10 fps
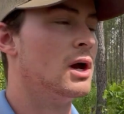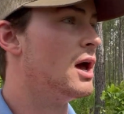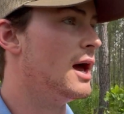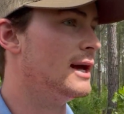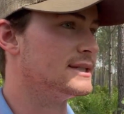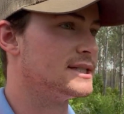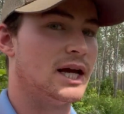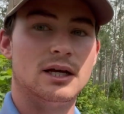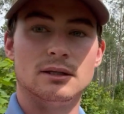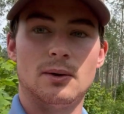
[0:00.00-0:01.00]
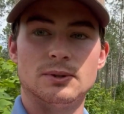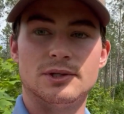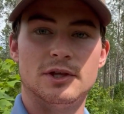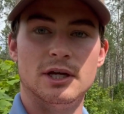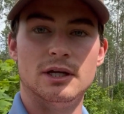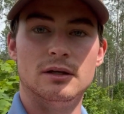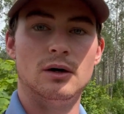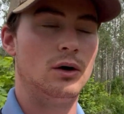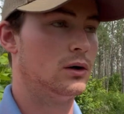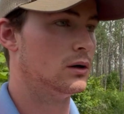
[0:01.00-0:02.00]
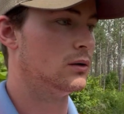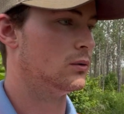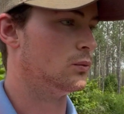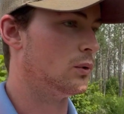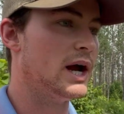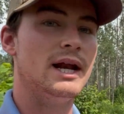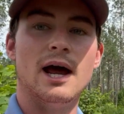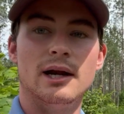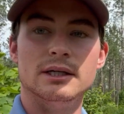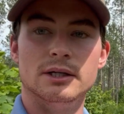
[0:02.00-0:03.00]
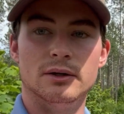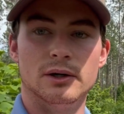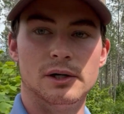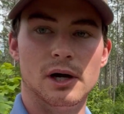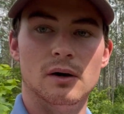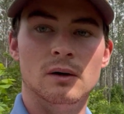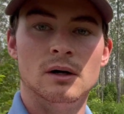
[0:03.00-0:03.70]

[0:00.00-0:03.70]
a stand that was thinned right at a year ago.